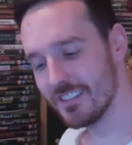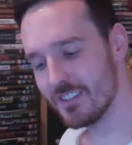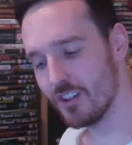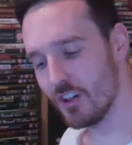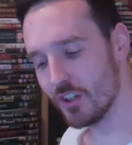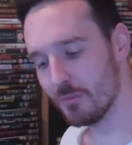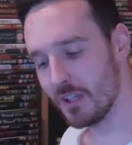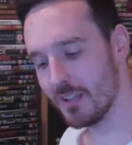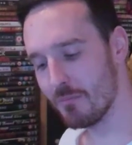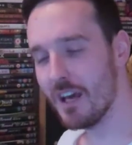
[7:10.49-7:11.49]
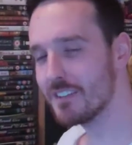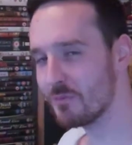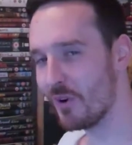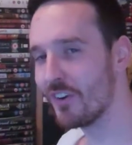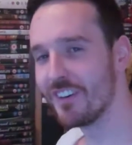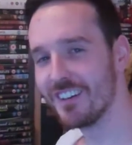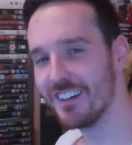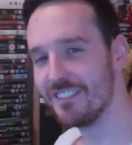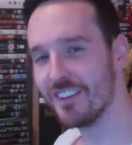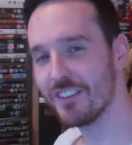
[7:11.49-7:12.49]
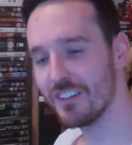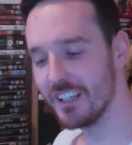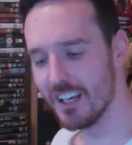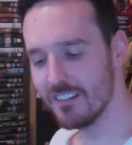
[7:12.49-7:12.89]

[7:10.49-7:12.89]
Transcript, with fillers: to arguably the best one of the three.